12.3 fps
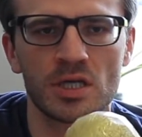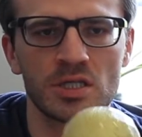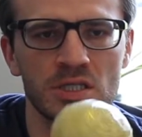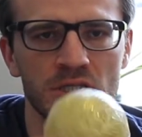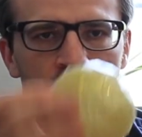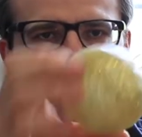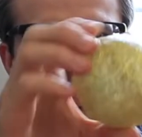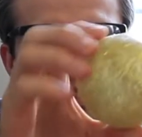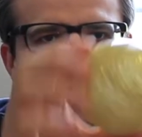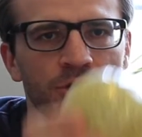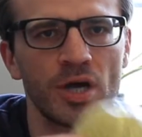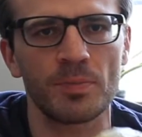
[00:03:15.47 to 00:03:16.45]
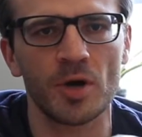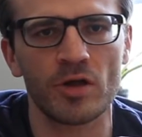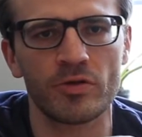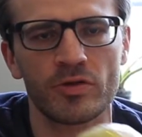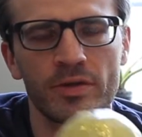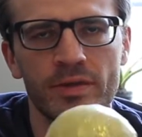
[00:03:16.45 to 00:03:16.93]
It's still held up
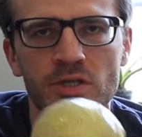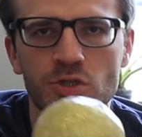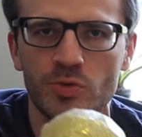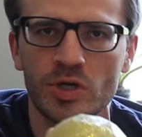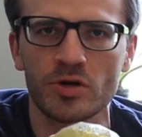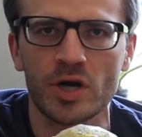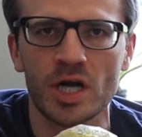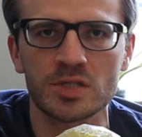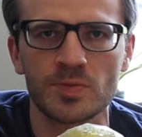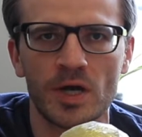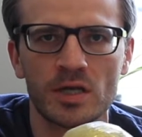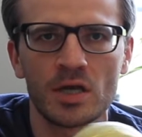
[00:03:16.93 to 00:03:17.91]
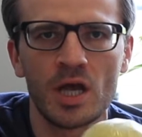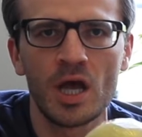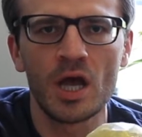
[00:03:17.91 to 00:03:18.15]
other than the squeaker aspect,